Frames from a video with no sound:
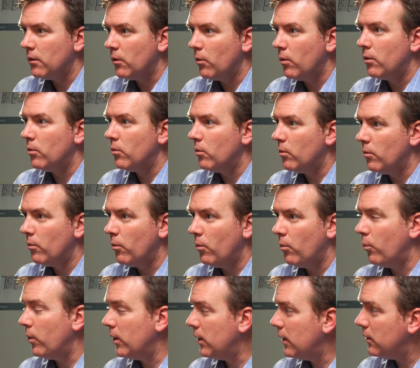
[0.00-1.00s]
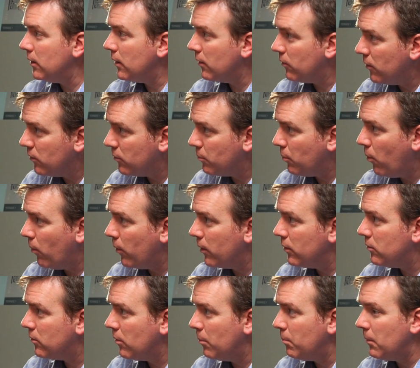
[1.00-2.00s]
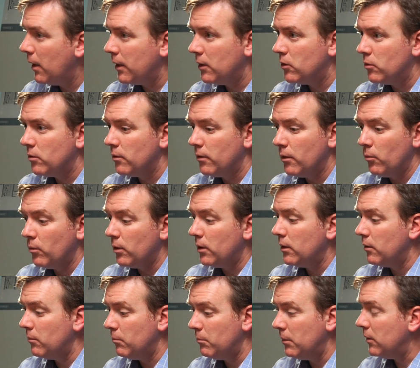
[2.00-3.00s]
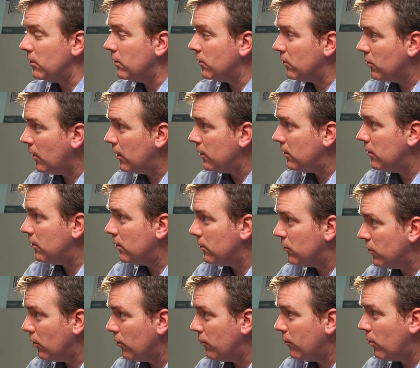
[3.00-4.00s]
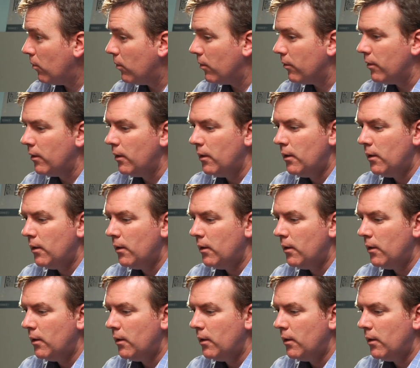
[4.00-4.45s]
you know what, we need to get this point to make sure that we meet this criteria and so forth,